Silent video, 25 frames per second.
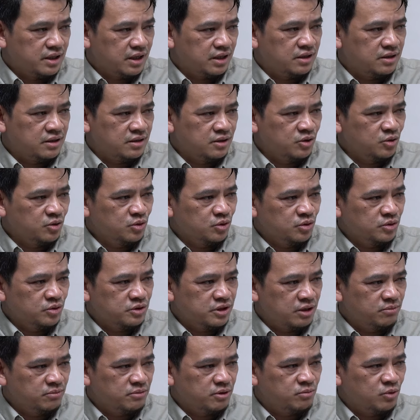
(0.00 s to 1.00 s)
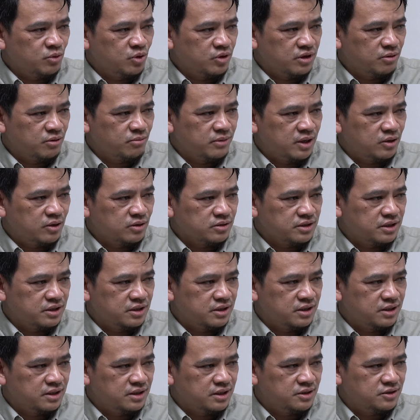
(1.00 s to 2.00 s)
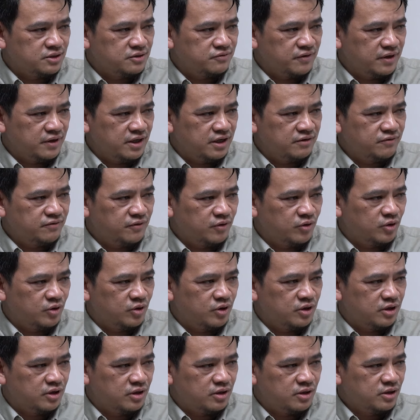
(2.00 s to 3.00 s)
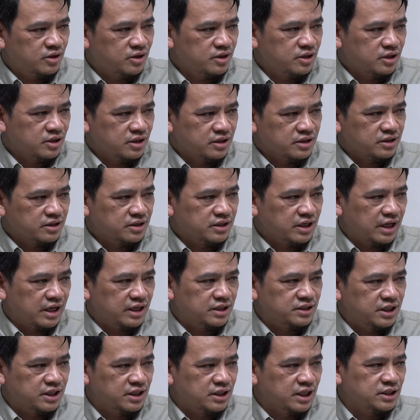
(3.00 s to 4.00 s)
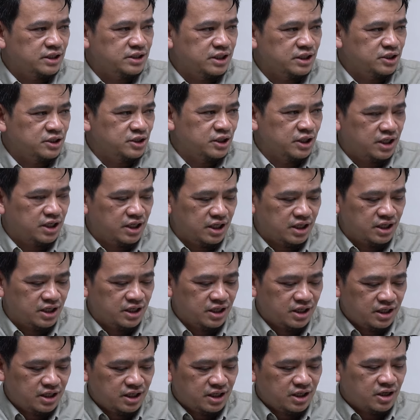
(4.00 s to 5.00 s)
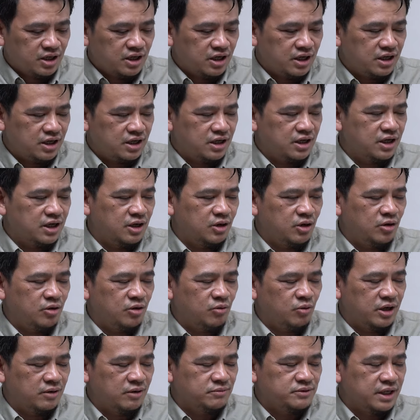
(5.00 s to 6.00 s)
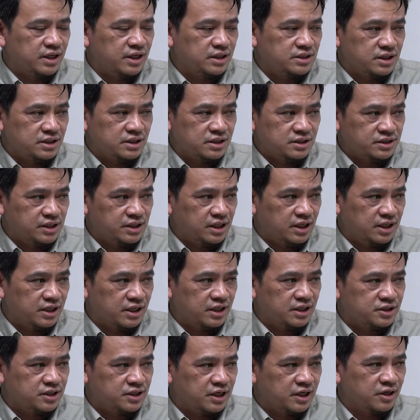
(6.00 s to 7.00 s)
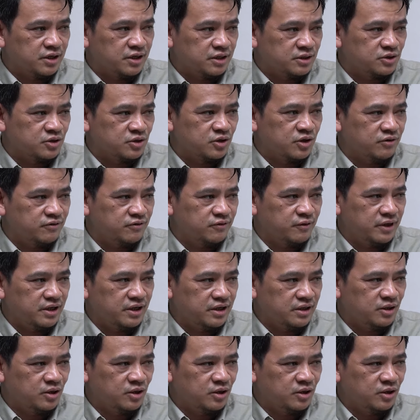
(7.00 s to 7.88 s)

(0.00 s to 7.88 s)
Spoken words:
Can you tell me more about these five, or is it still in the secret sort of way?